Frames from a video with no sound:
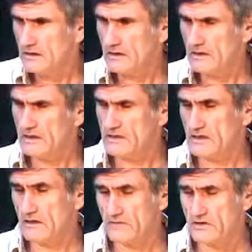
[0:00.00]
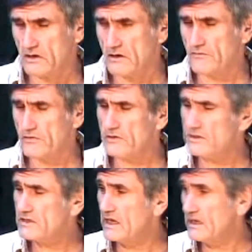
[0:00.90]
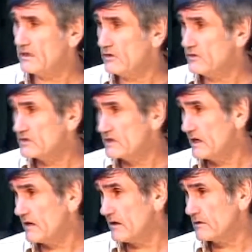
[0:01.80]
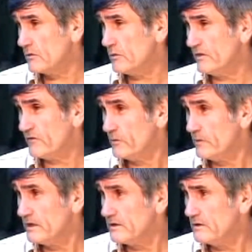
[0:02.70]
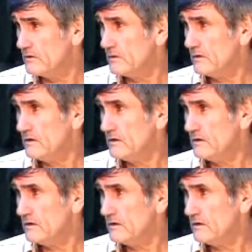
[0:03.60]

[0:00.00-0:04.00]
And he said, if it's hard for you to say, can you see how hard it will be for me to do?